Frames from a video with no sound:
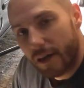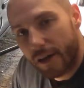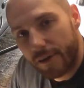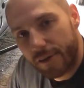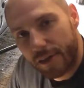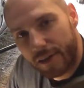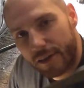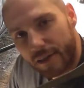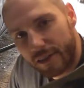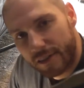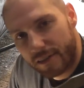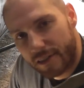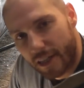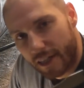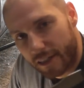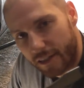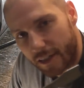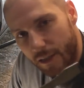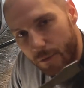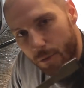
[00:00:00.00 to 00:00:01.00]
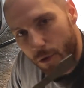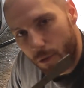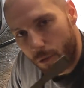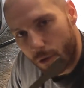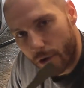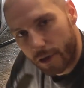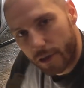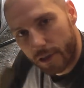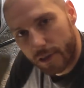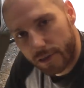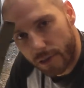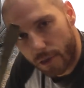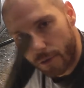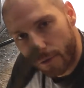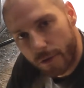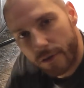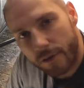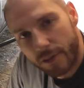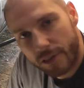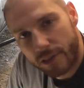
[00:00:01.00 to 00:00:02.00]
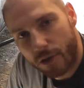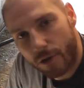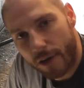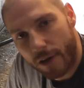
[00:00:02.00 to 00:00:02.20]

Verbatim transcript: I think this technique will work. So let's